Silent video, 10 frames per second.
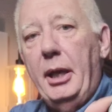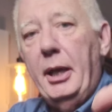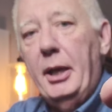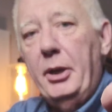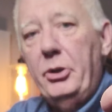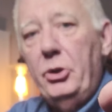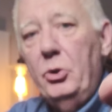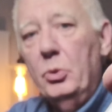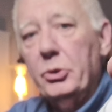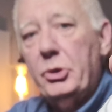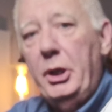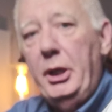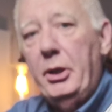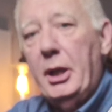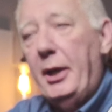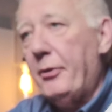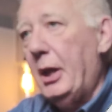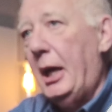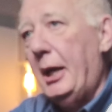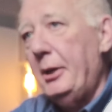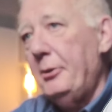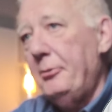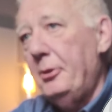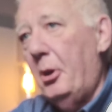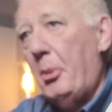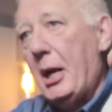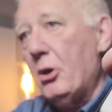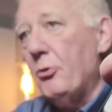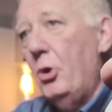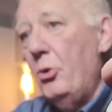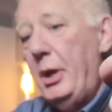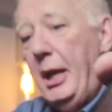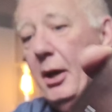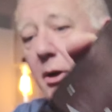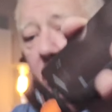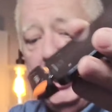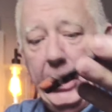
and you will see that I've got a microphone now,